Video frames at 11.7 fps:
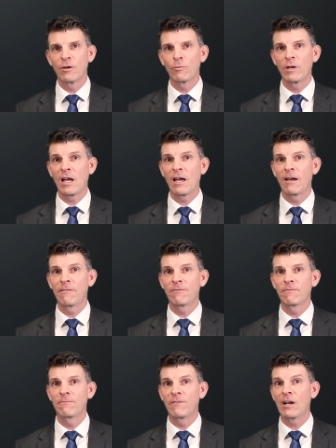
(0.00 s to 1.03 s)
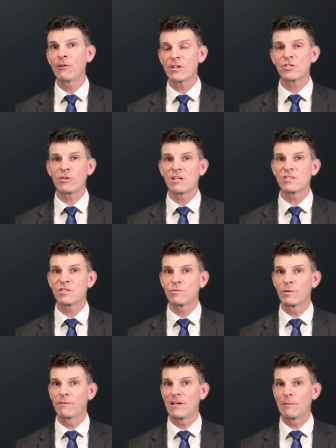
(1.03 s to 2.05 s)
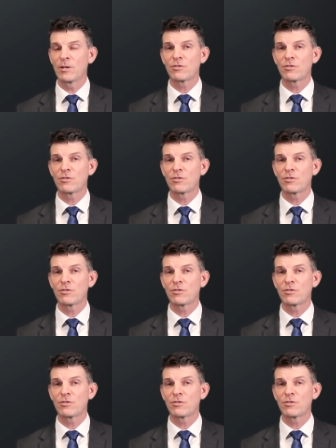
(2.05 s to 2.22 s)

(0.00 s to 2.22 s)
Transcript: we have various trusts with a family